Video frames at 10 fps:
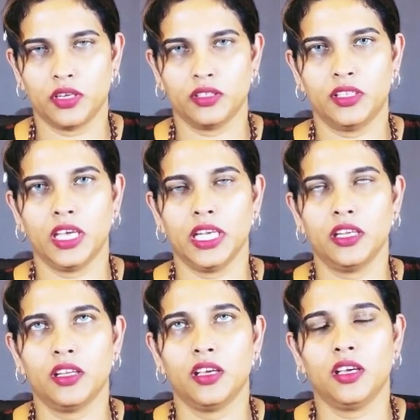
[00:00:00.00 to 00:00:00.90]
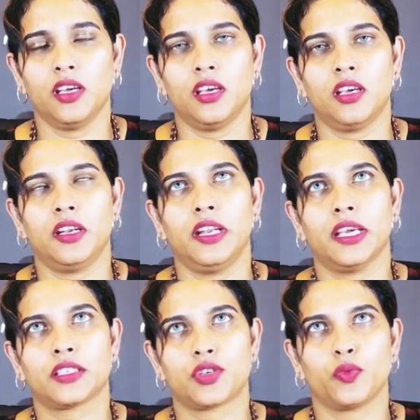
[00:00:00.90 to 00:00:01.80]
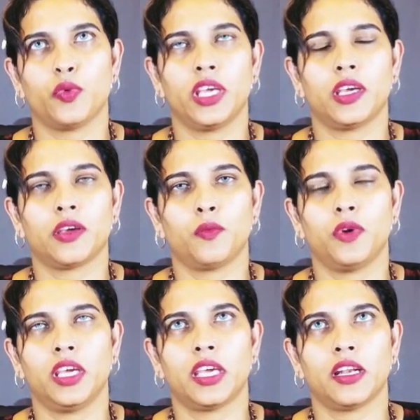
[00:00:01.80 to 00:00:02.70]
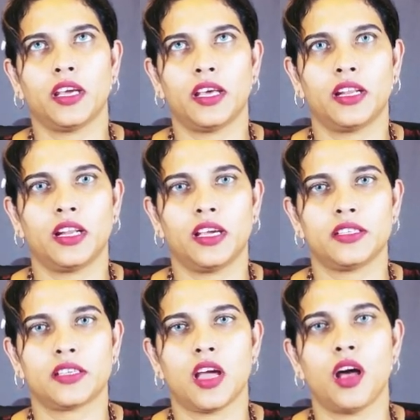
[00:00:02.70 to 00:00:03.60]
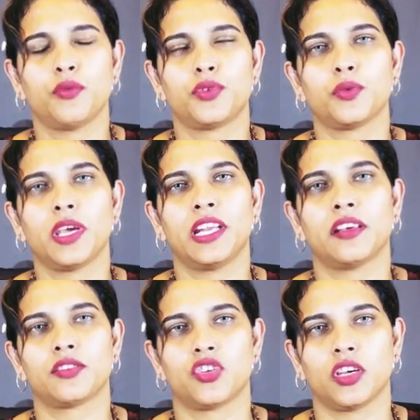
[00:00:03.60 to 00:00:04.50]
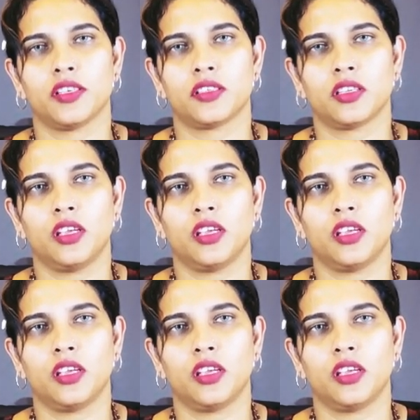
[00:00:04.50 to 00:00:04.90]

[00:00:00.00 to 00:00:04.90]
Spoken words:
Then next week we can analyze how to energize.